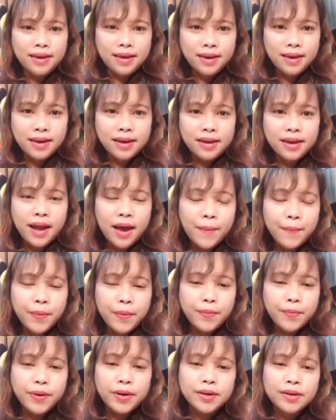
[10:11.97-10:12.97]
And
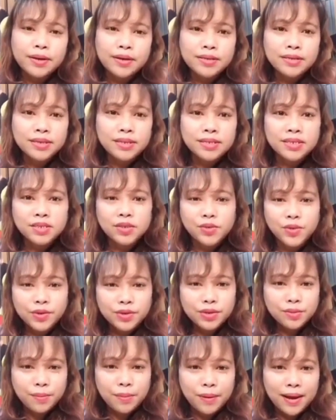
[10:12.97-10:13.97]
happy birthday, Sis
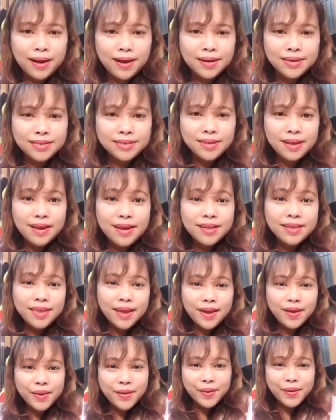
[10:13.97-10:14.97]
Jokes Vlogs.
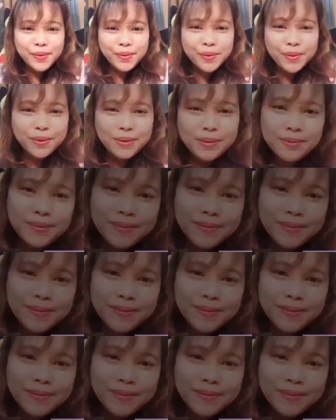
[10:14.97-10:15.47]
Thank you!